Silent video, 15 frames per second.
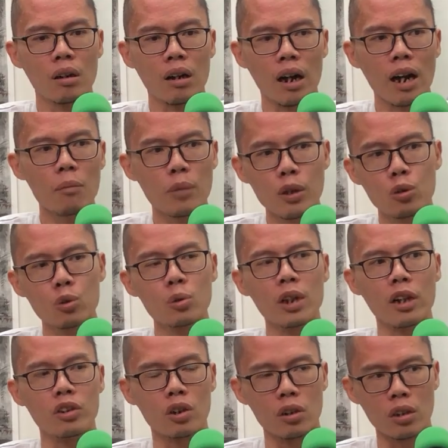I've been through
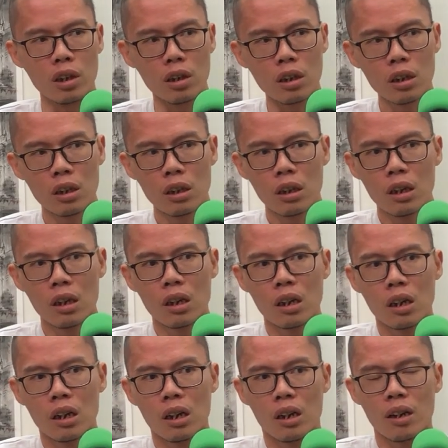that journey.
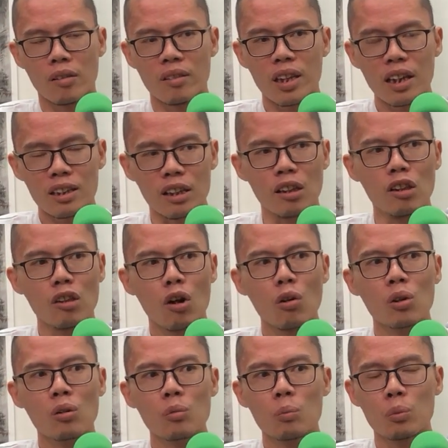There's a
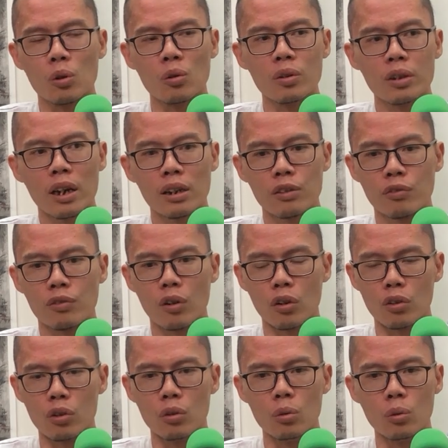long process for
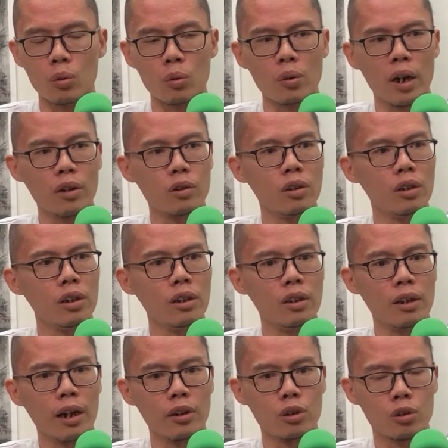you to actually
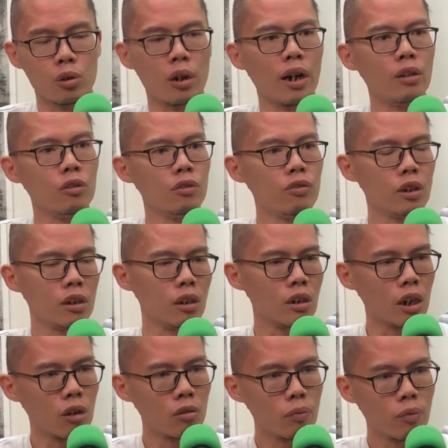like try to figure
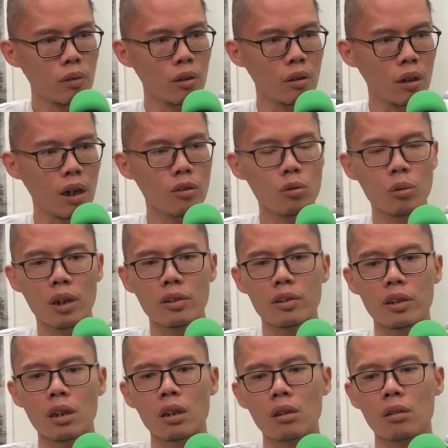out. And you can
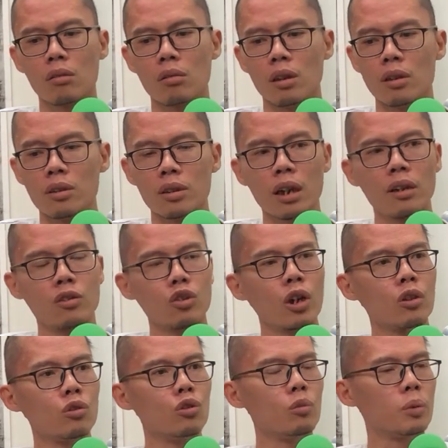see inside
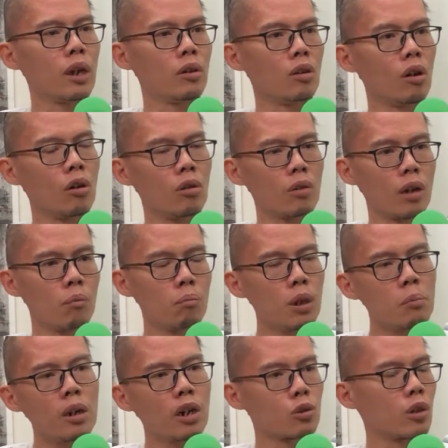chat groups and all, right,
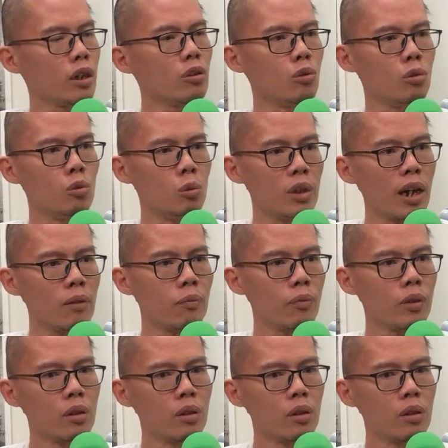people are trying to do that.